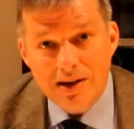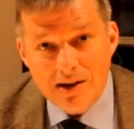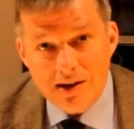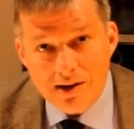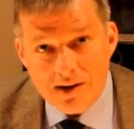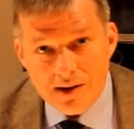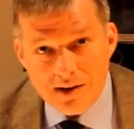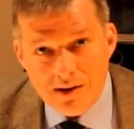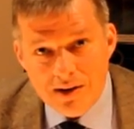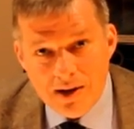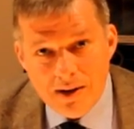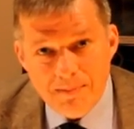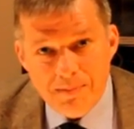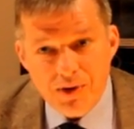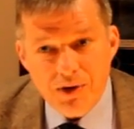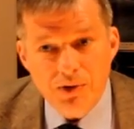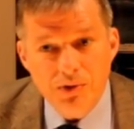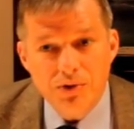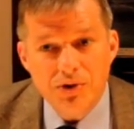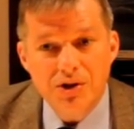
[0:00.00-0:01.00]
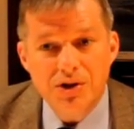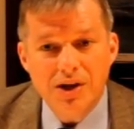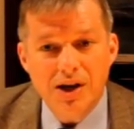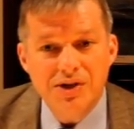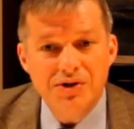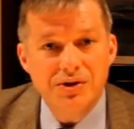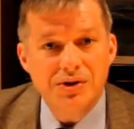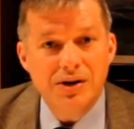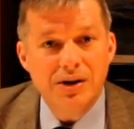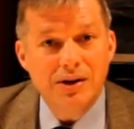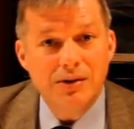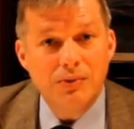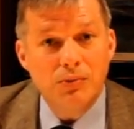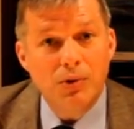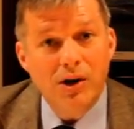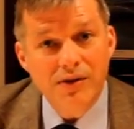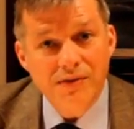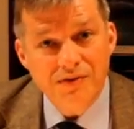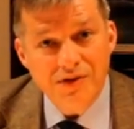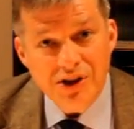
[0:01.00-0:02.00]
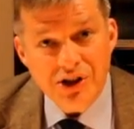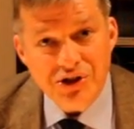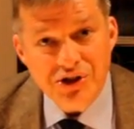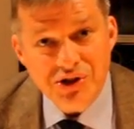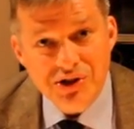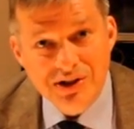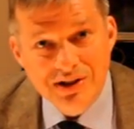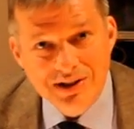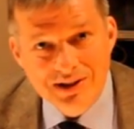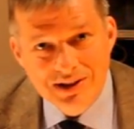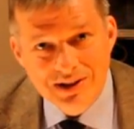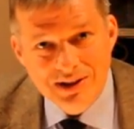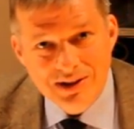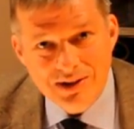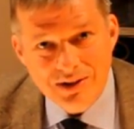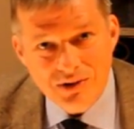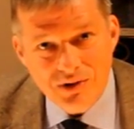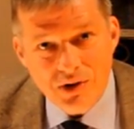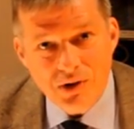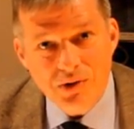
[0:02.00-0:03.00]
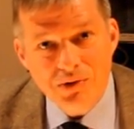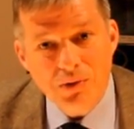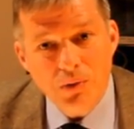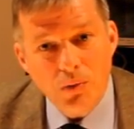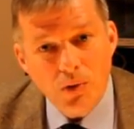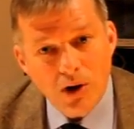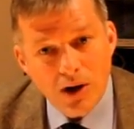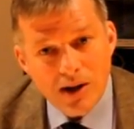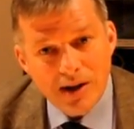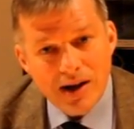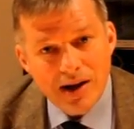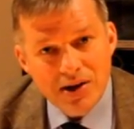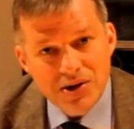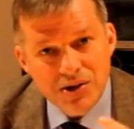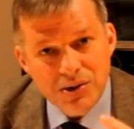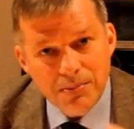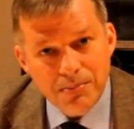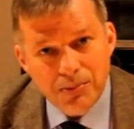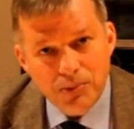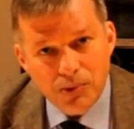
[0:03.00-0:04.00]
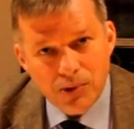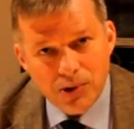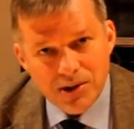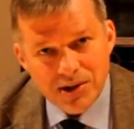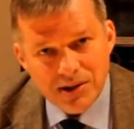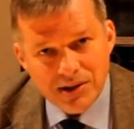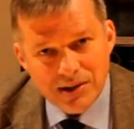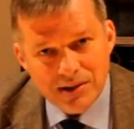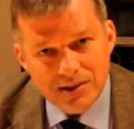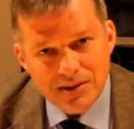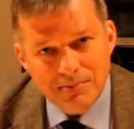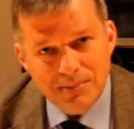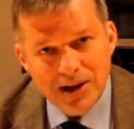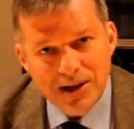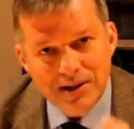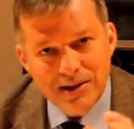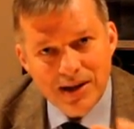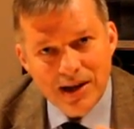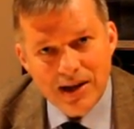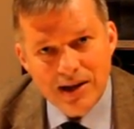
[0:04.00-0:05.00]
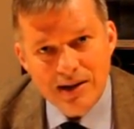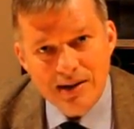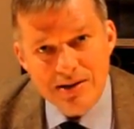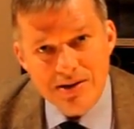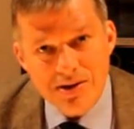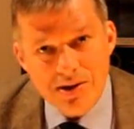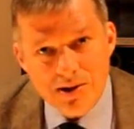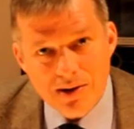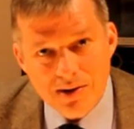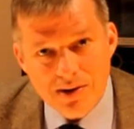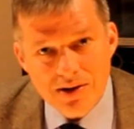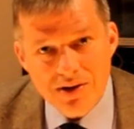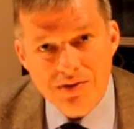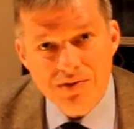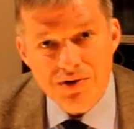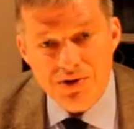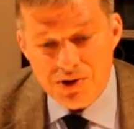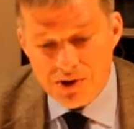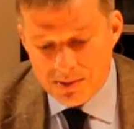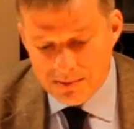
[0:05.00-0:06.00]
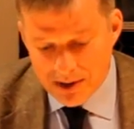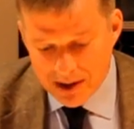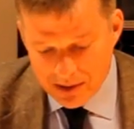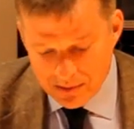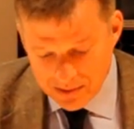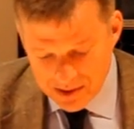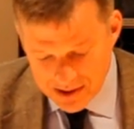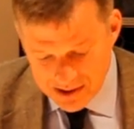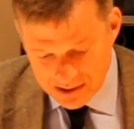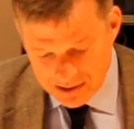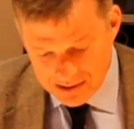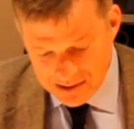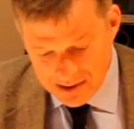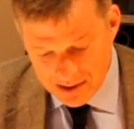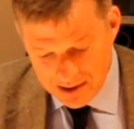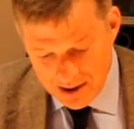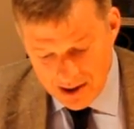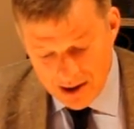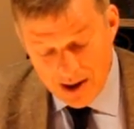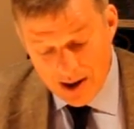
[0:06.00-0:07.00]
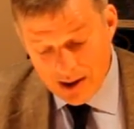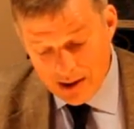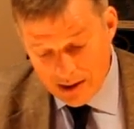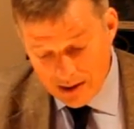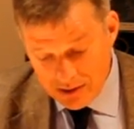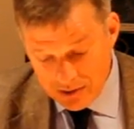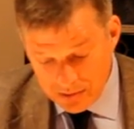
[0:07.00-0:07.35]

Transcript: care, you could catch rough fish. No, the walleye is important to maintaining this heritage for so many reasons, and